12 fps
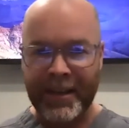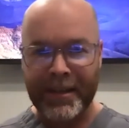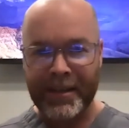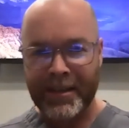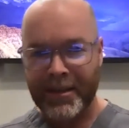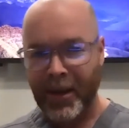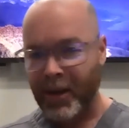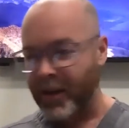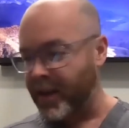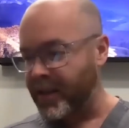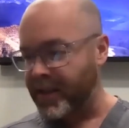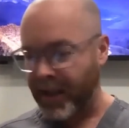started a
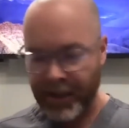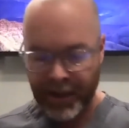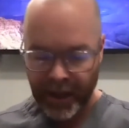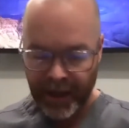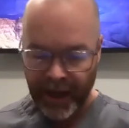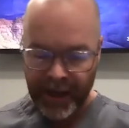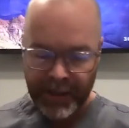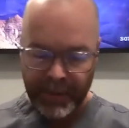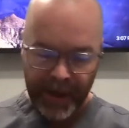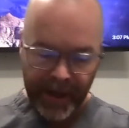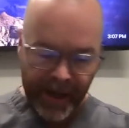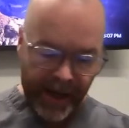discussion on
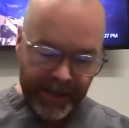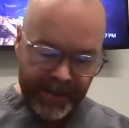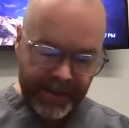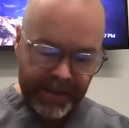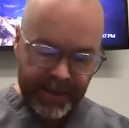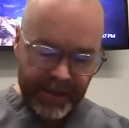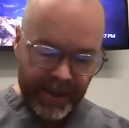HPA Axis,